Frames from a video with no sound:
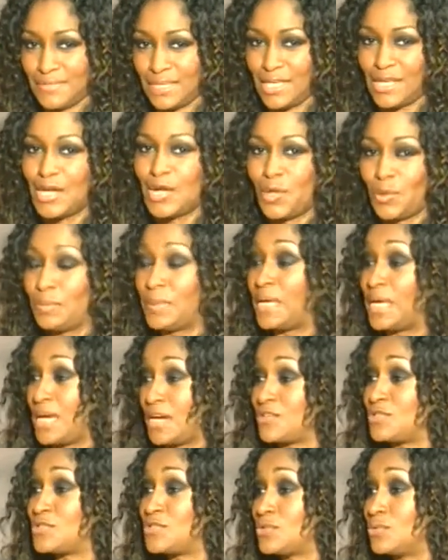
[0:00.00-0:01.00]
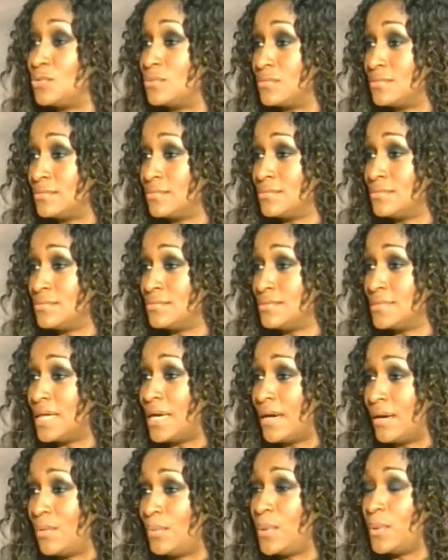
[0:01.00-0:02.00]
it'll be here soon.
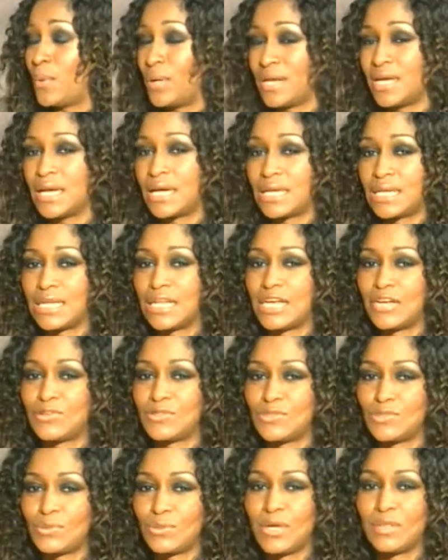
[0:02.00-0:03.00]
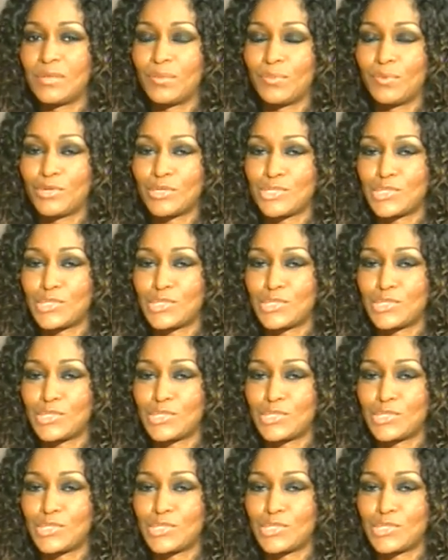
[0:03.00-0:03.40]
We want to get it here soon on the bookshelves.